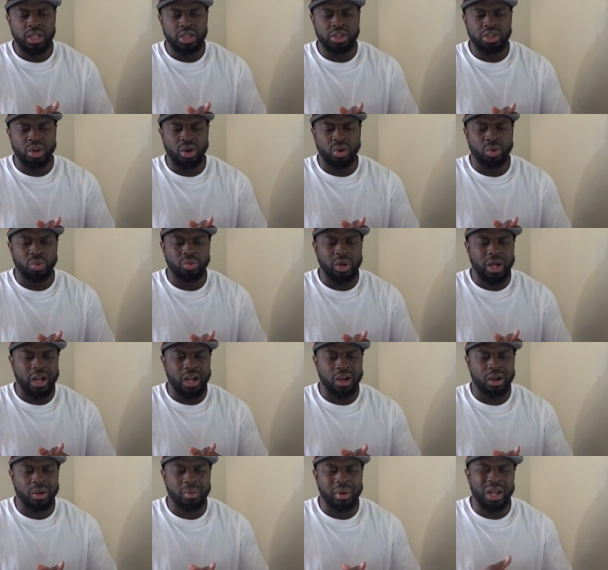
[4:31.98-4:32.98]
you know,
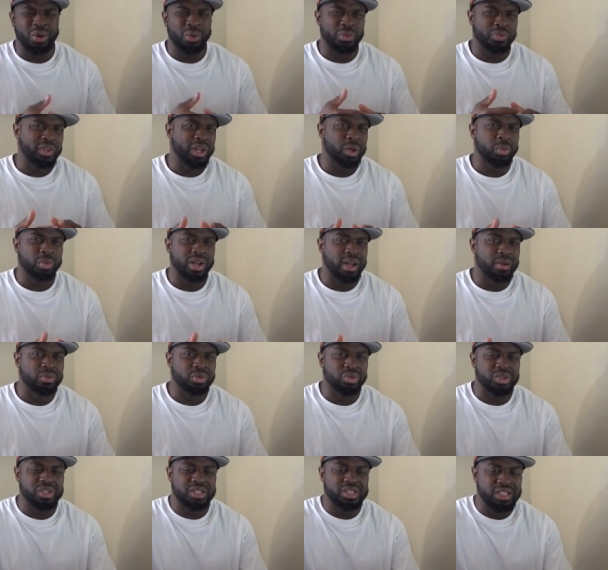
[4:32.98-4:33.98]
uh, I don't think we're ever
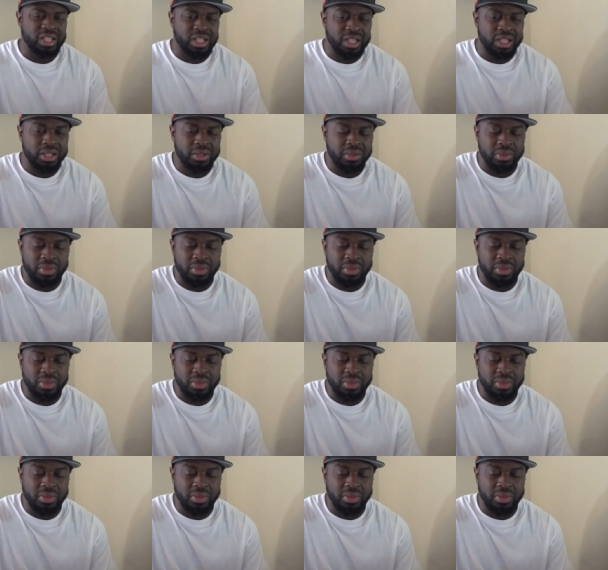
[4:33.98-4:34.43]
going to see